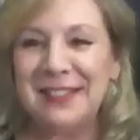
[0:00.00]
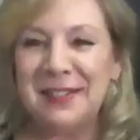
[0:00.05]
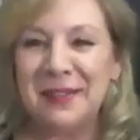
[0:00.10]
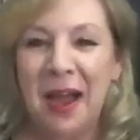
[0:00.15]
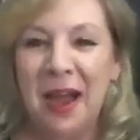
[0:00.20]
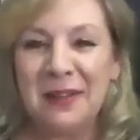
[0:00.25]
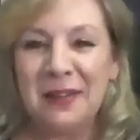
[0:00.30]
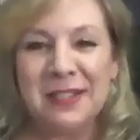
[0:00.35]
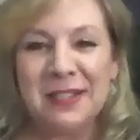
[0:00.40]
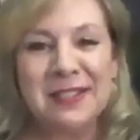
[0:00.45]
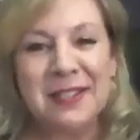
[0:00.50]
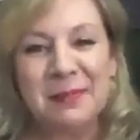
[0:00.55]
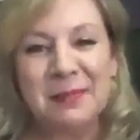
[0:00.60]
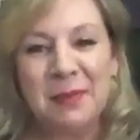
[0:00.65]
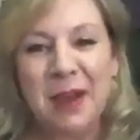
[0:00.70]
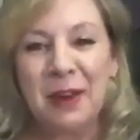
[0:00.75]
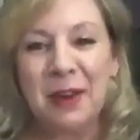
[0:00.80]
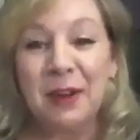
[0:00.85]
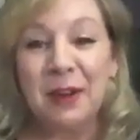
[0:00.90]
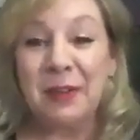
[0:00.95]
to. I just
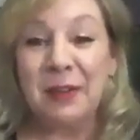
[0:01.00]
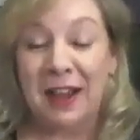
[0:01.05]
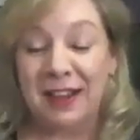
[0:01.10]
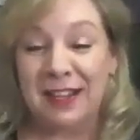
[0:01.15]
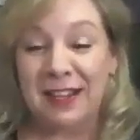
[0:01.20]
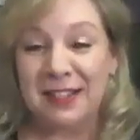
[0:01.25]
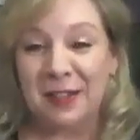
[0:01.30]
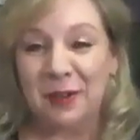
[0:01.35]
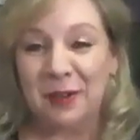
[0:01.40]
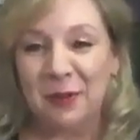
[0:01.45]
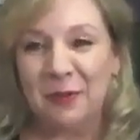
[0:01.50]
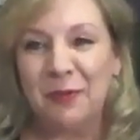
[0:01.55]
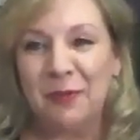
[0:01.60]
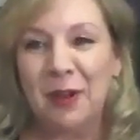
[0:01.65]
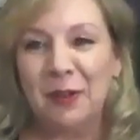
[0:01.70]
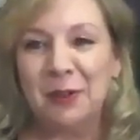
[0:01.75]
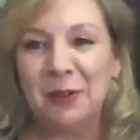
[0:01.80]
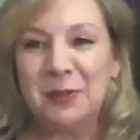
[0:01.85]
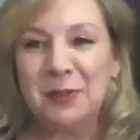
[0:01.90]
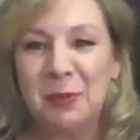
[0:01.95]
I guess I don't
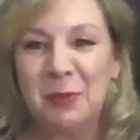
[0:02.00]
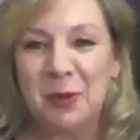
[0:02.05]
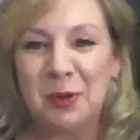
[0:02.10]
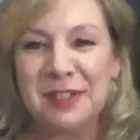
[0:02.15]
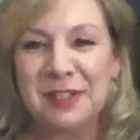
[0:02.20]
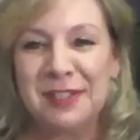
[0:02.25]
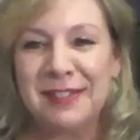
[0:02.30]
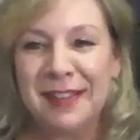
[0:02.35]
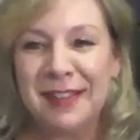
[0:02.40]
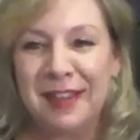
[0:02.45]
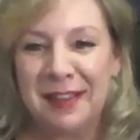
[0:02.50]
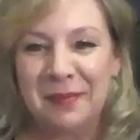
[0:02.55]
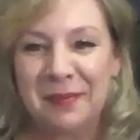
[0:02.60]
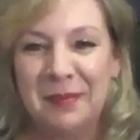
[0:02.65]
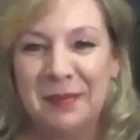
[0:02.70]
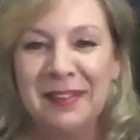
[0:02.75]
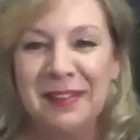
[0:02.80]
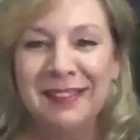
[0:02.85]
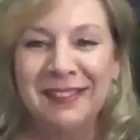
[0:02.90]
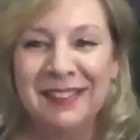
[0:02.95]
follow sports
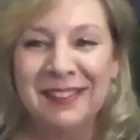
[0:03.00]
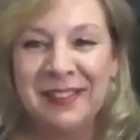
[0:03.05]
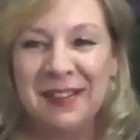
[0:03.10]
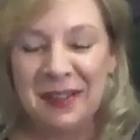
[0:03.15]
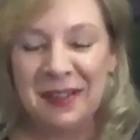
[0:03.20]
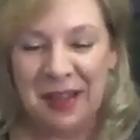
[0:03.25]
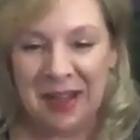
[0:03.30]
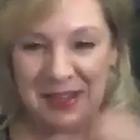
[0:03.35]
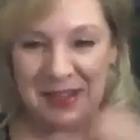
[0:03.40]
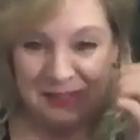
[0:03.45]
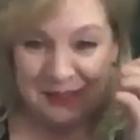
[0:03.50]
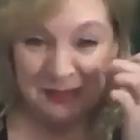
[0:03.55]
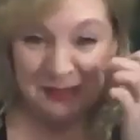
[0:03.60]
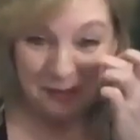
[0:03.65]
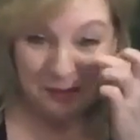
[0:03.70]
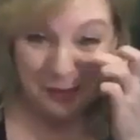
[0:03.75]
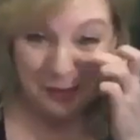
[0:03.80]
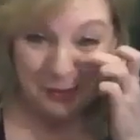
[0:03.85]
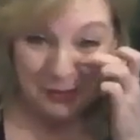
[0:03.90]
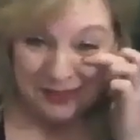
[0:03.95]
as
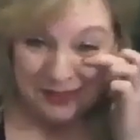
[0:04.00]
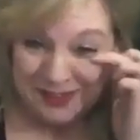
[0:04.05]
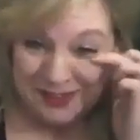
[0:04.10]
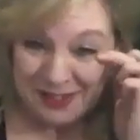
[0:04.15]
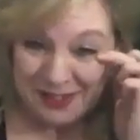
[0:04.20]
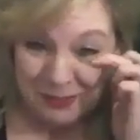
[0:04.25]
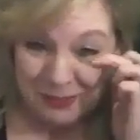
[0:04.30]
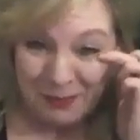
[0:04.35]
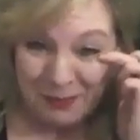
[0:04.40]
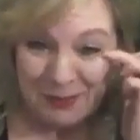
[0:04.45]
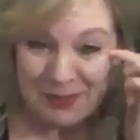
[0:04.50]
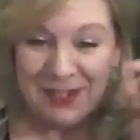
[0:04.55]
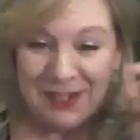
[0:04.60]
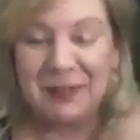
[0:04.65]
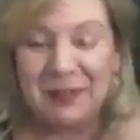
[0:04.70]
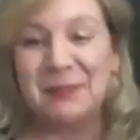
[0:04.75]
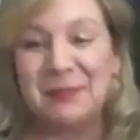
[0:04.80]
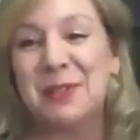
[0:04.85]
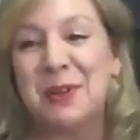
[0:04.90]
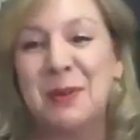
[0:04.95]
closely as
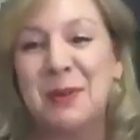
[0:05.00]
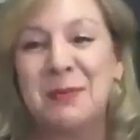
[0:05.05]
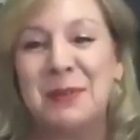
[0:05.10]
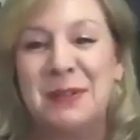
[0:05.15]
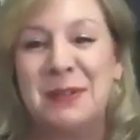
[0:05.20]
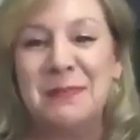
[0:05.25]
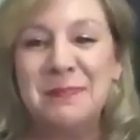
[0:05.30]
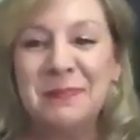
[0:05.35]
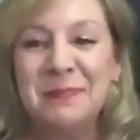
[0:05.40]
Representative Solomon.